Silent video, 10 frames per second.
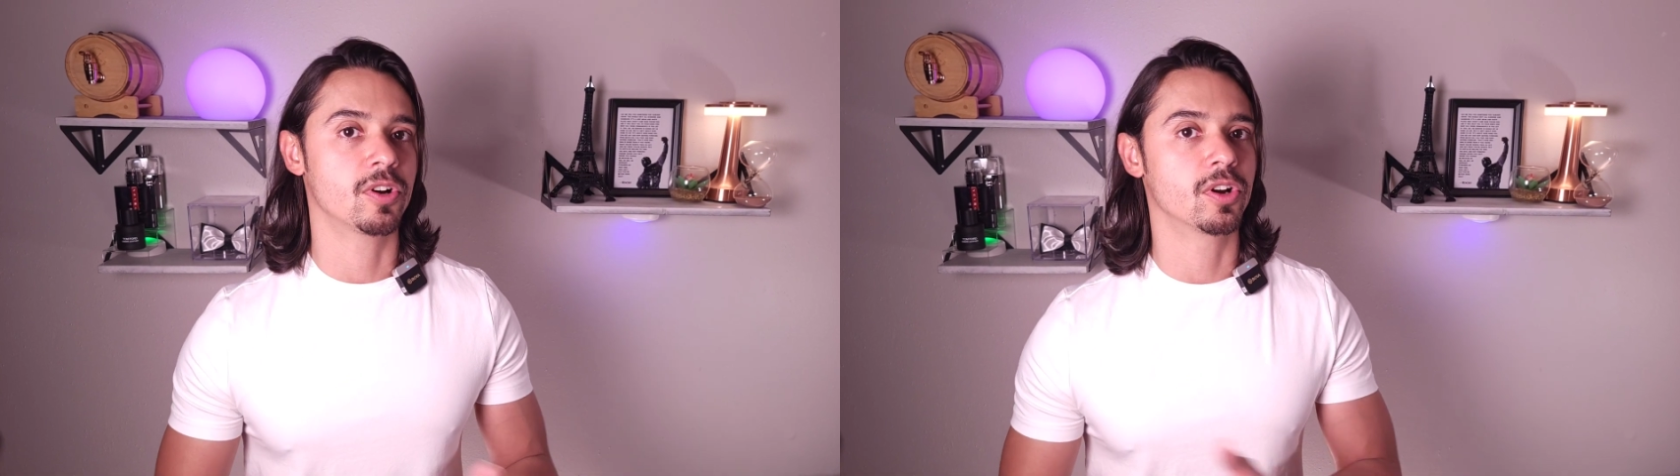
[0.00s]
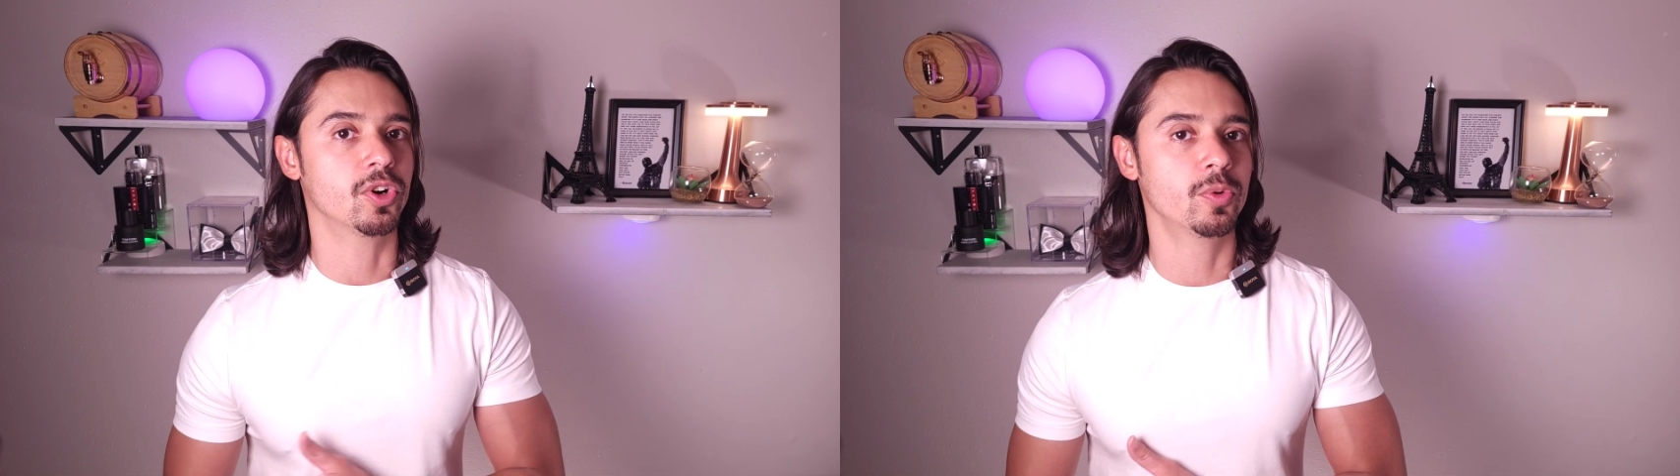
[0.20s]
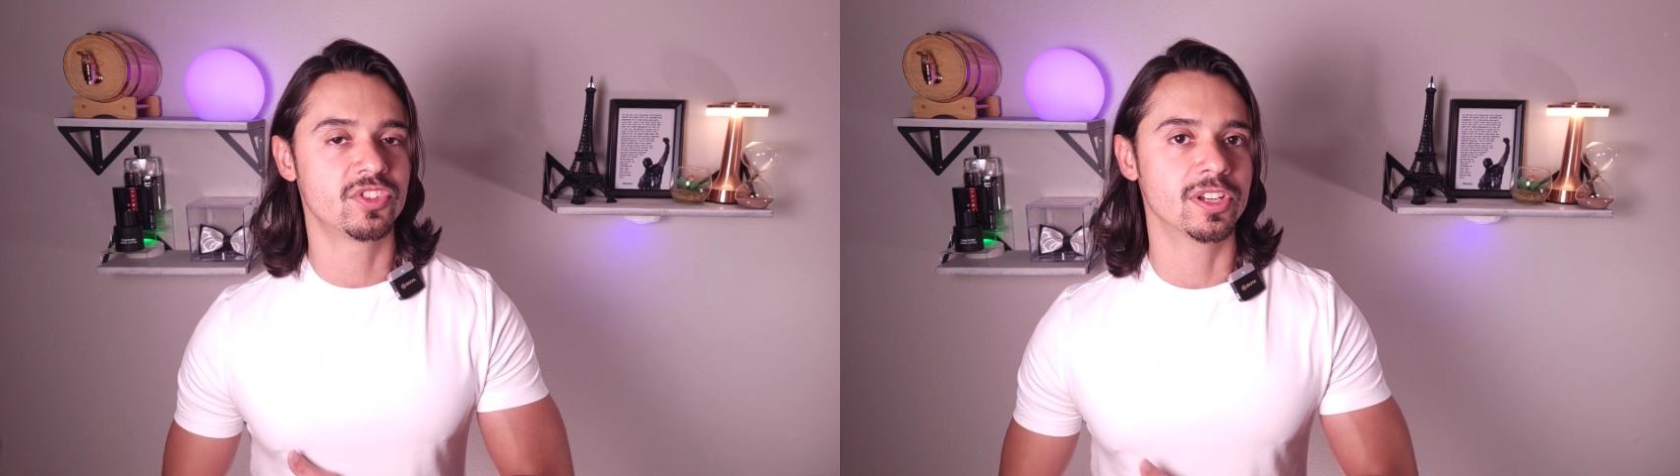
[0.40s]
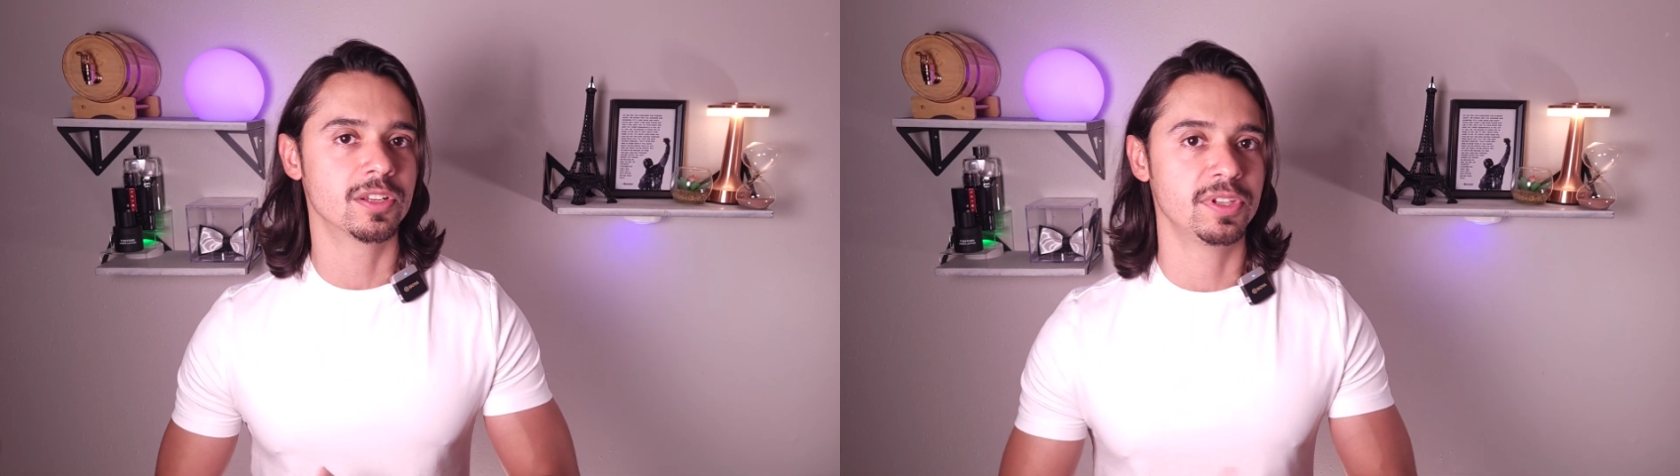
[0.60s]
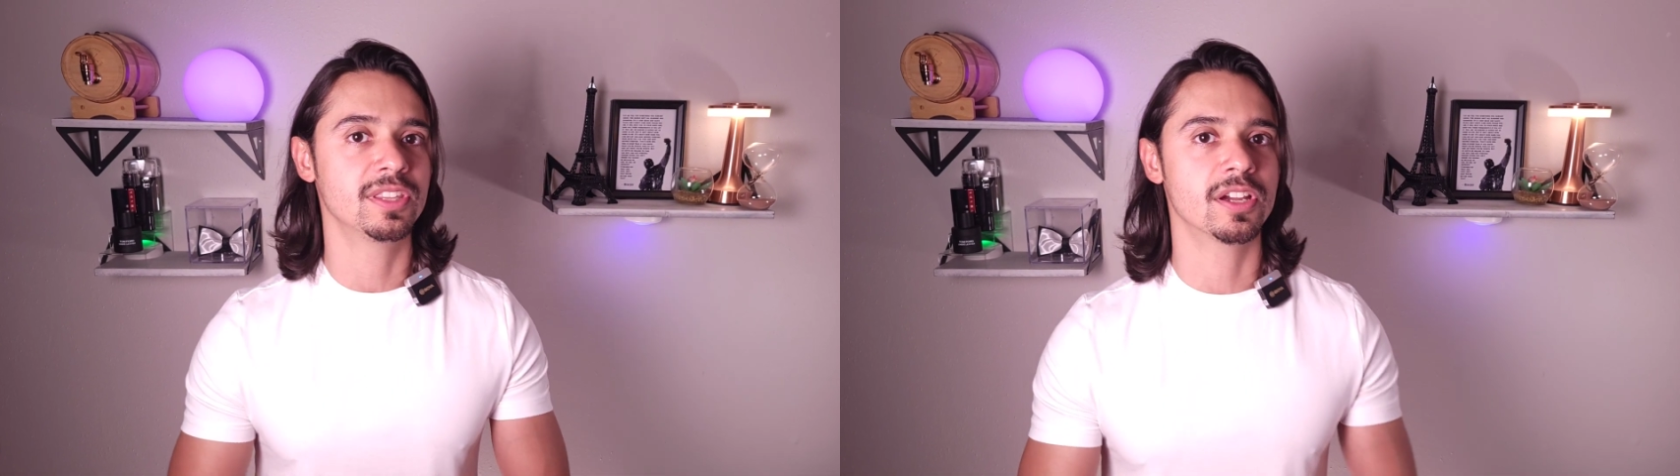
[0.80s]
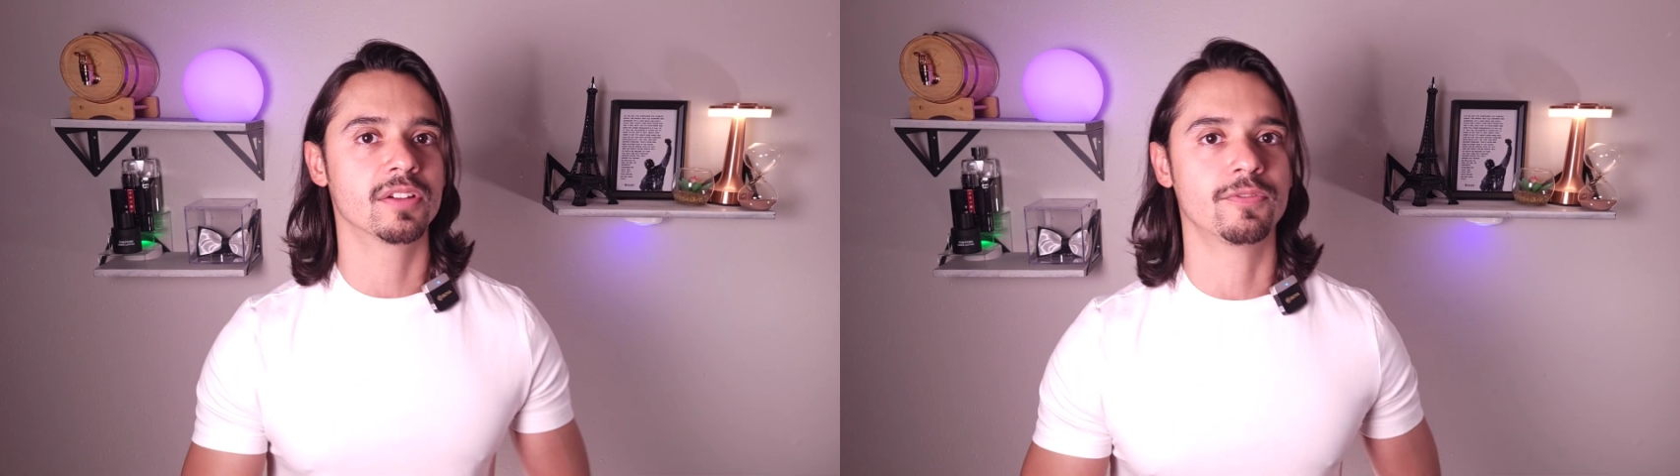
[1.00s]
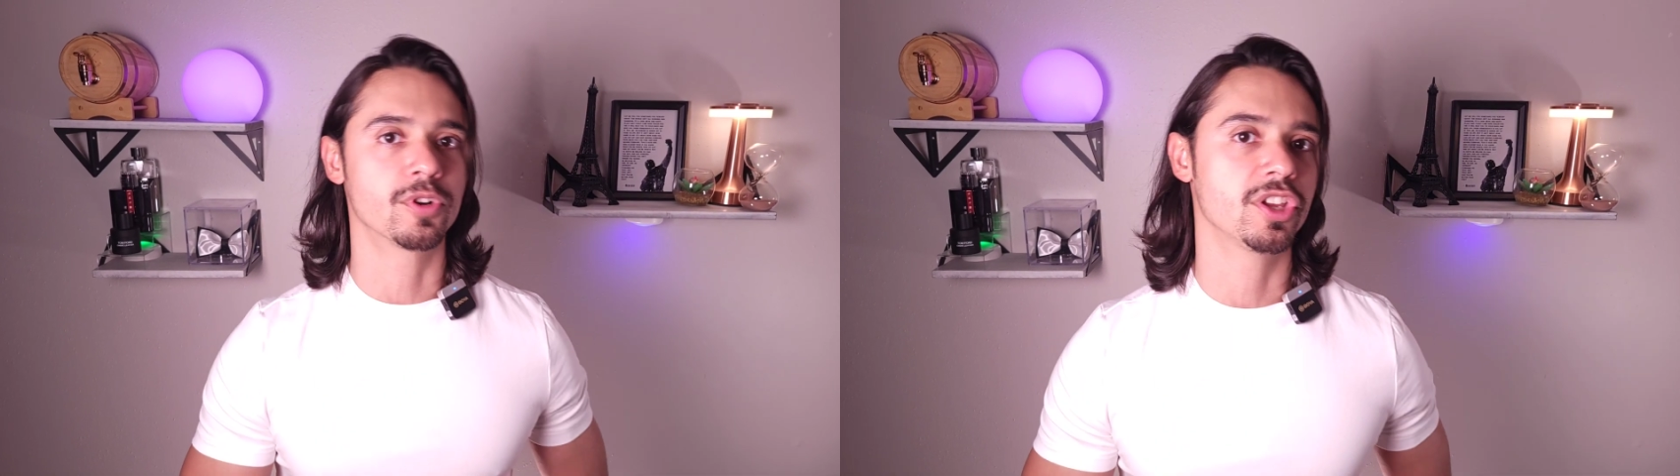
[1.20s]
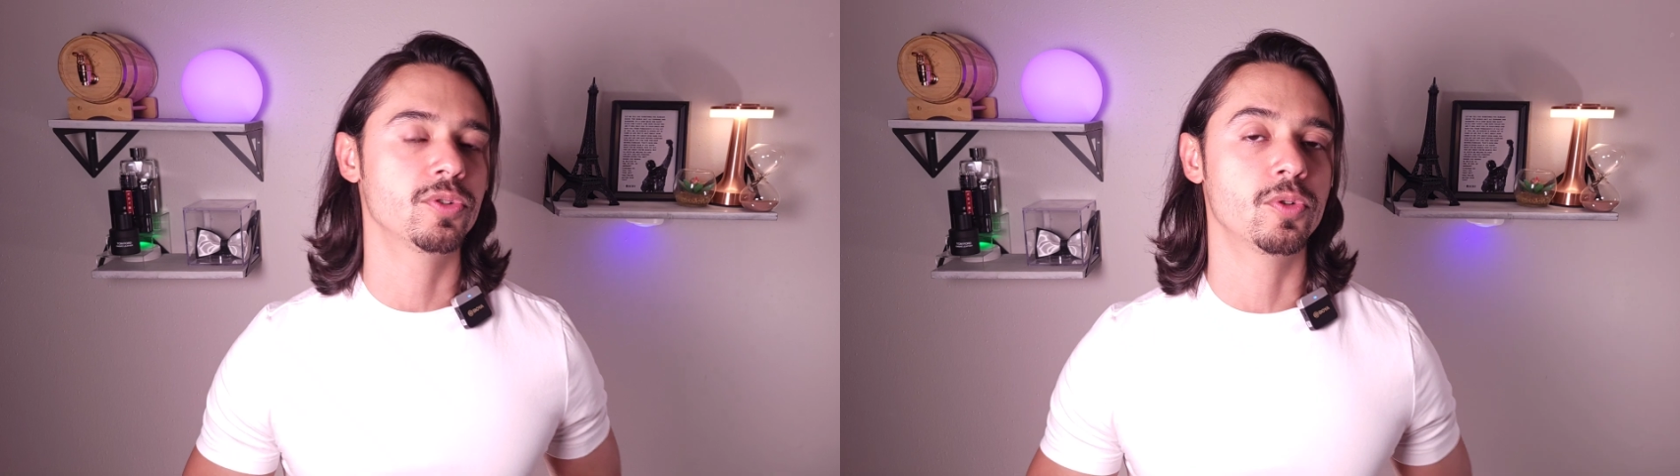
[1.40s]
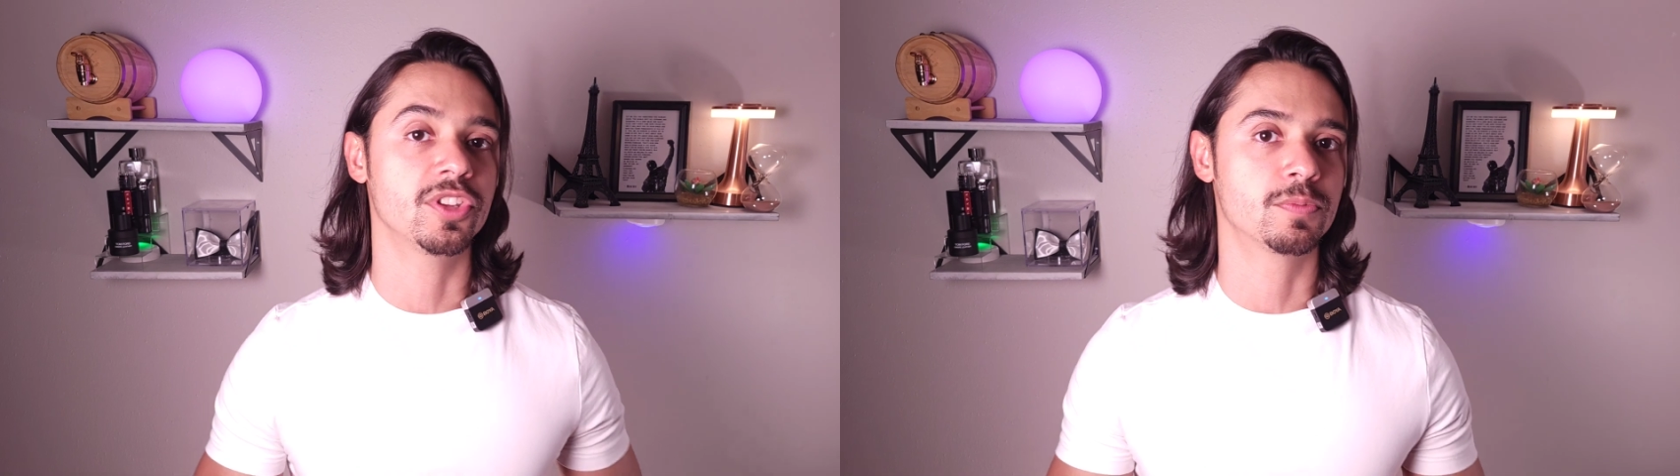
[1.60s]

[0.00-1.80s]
are always going to be there for you.